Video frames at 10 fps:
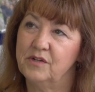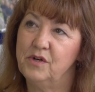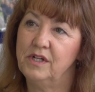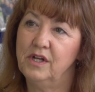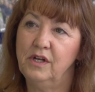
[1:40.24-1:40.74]

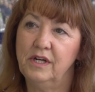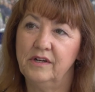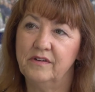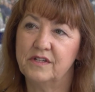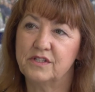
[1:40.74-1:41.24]
Well,
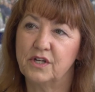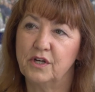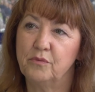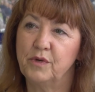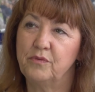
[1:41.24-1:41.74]
earlier in the
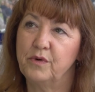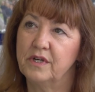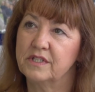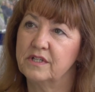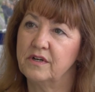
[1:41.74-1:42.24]
term we'd
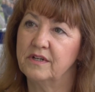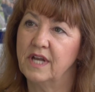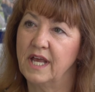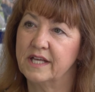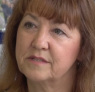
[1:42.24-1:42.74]
worked
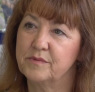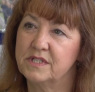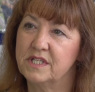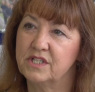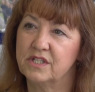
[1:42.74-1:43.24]
on
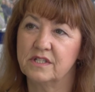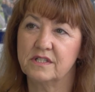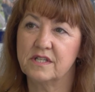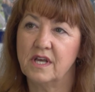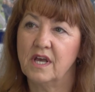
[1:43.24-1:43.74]

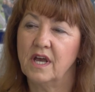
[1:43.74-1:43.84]
expositions,